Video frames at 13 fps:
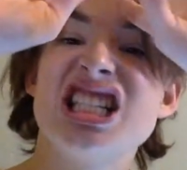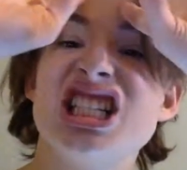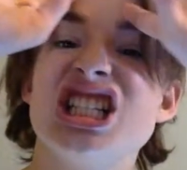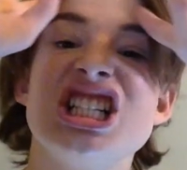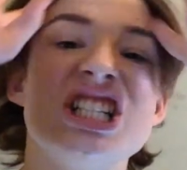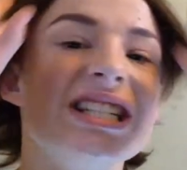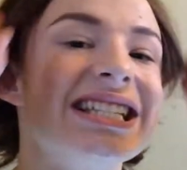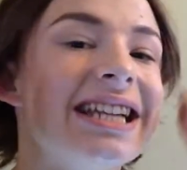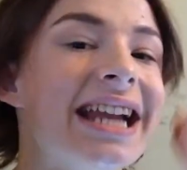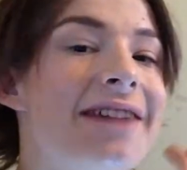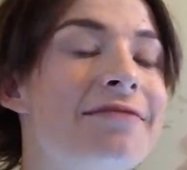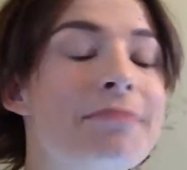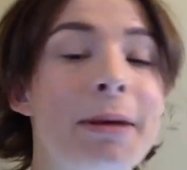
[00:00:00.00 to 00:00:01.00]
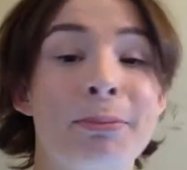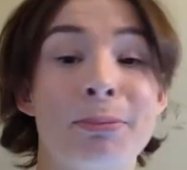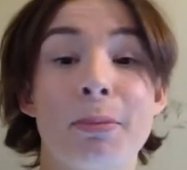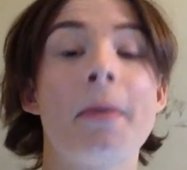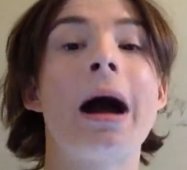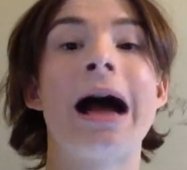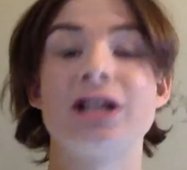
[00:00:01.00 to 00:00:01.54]
No, I don't have
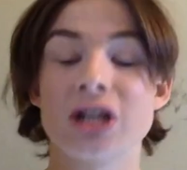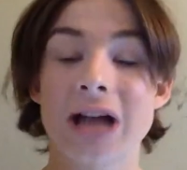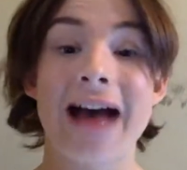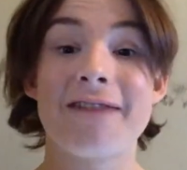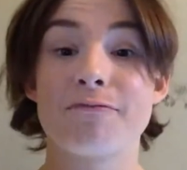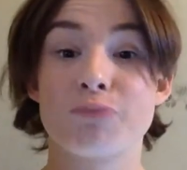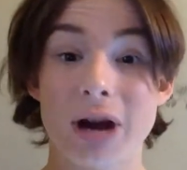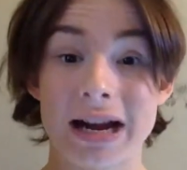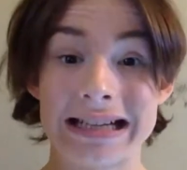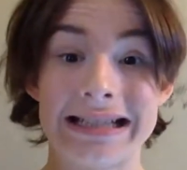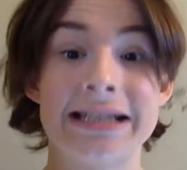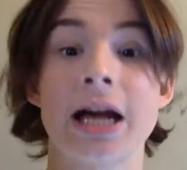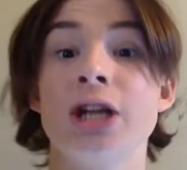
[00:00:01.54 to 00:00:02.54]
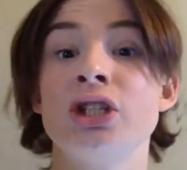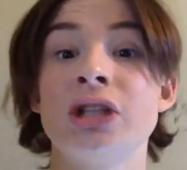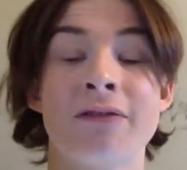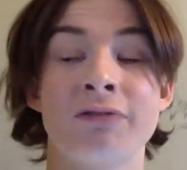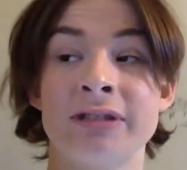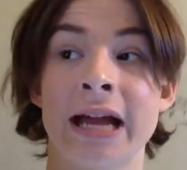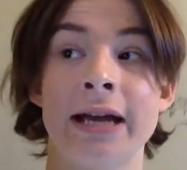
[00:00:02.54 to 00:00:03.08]
braces. I used to
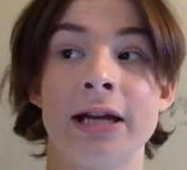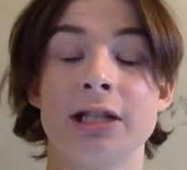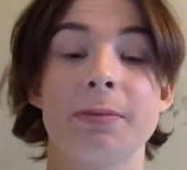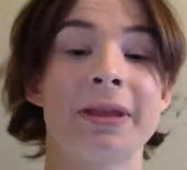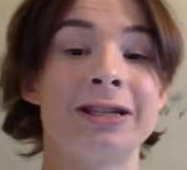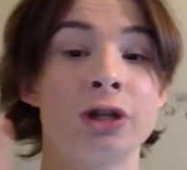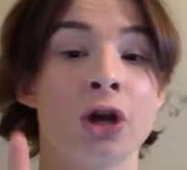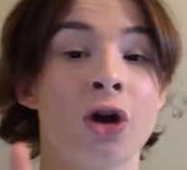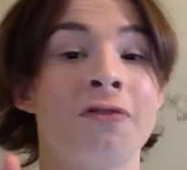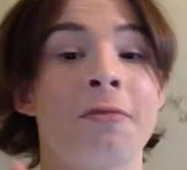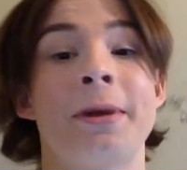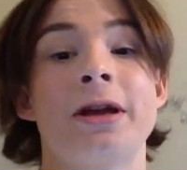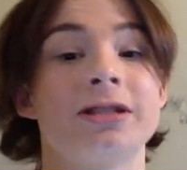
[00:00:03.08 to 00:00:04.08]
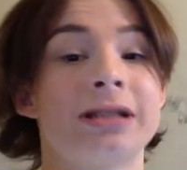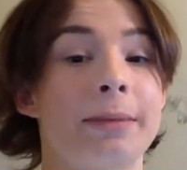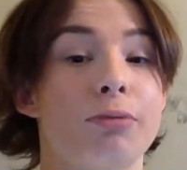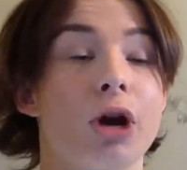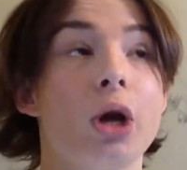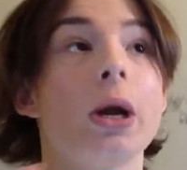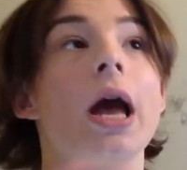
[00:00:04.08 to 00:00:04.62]
have retainers, but they took it off of me because they
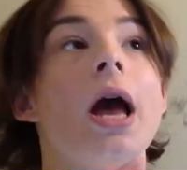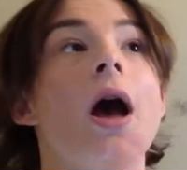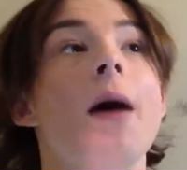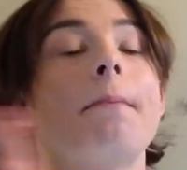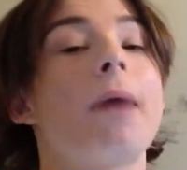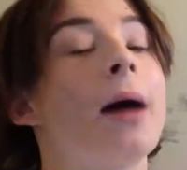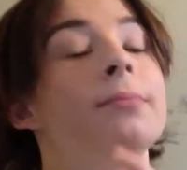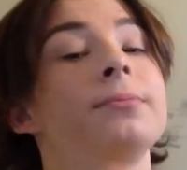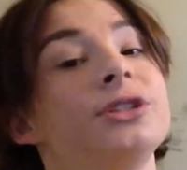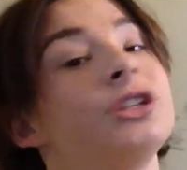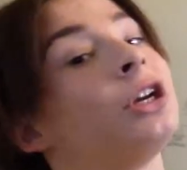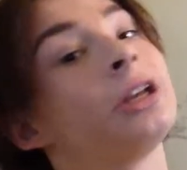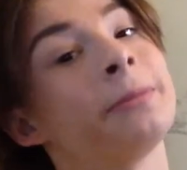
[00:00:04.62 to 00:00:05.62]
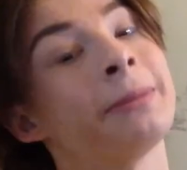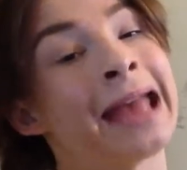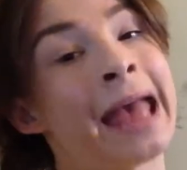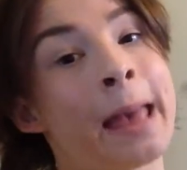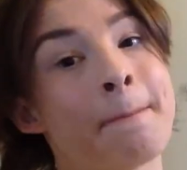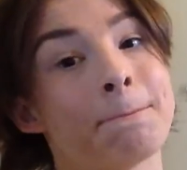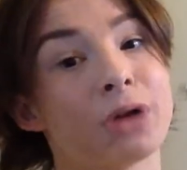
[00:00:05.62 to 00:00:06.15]
broke. But I'm soon going to be
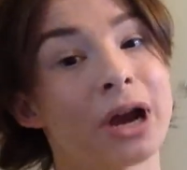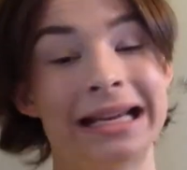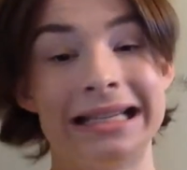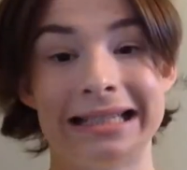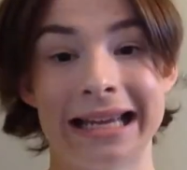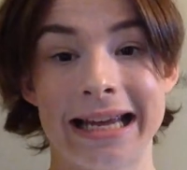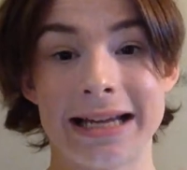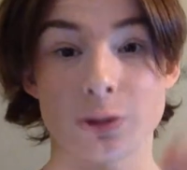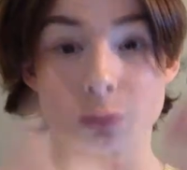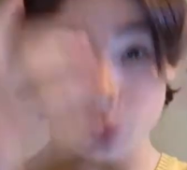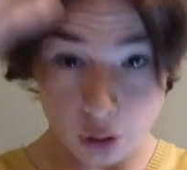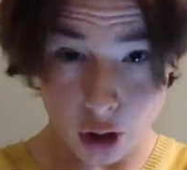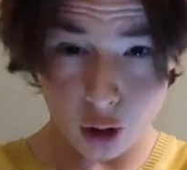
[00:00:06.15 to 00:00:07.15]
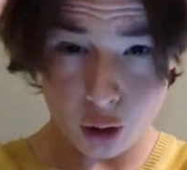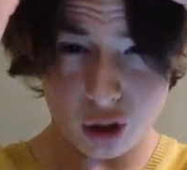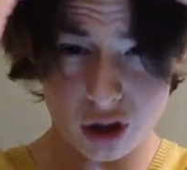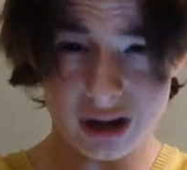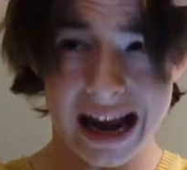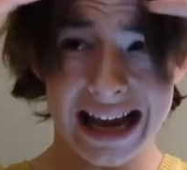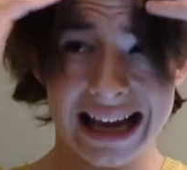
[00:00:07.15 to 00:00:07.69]
getting braces,
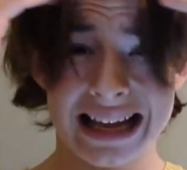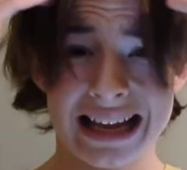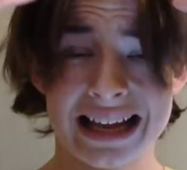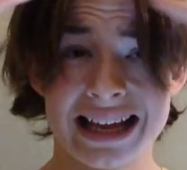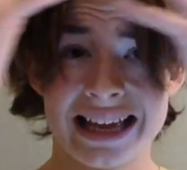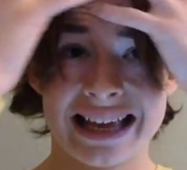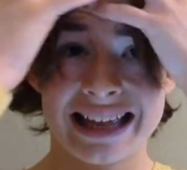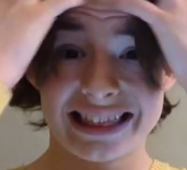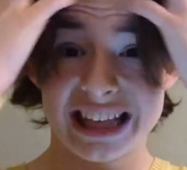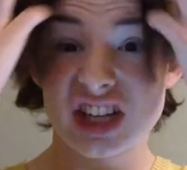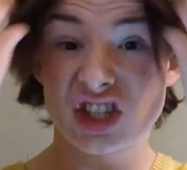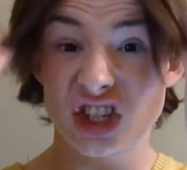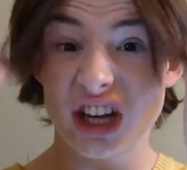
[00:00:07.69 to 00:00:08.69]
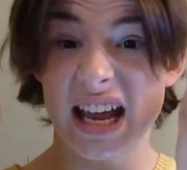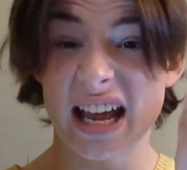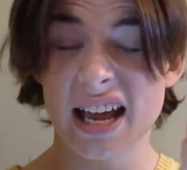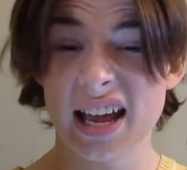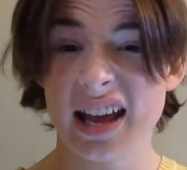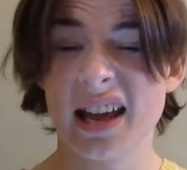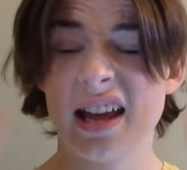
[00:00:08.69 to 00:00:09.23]
like, this
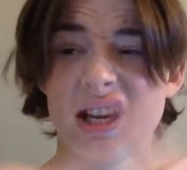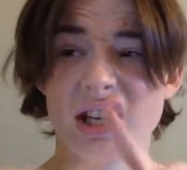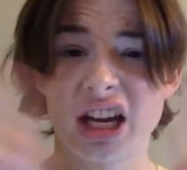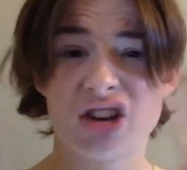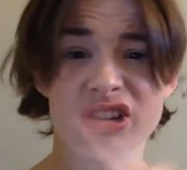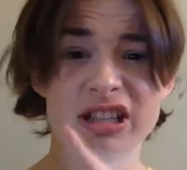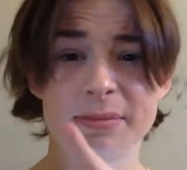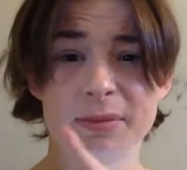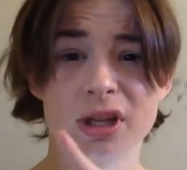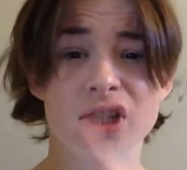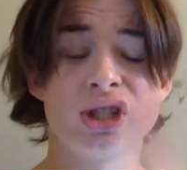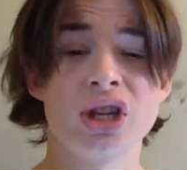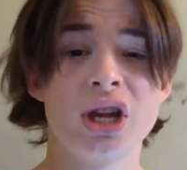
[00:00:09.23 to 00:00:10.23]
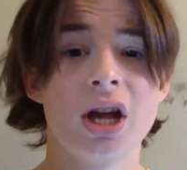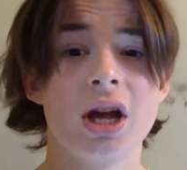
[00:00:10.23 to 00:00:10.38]
year, near Christmas.